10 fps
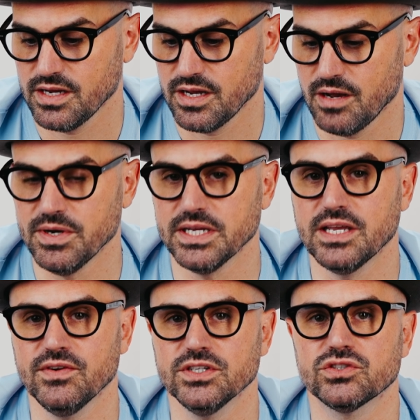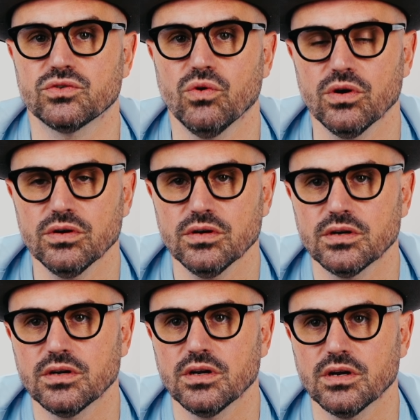gonna give it a score
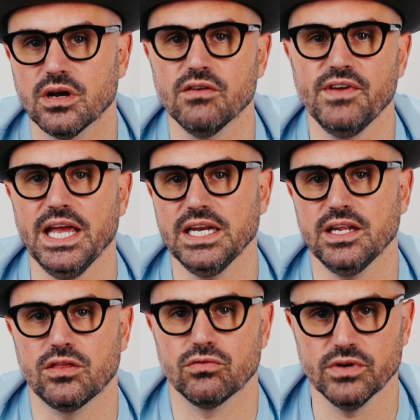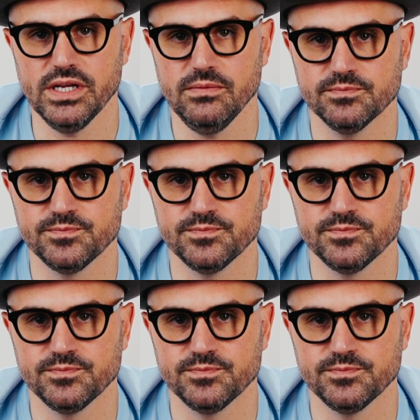of 83.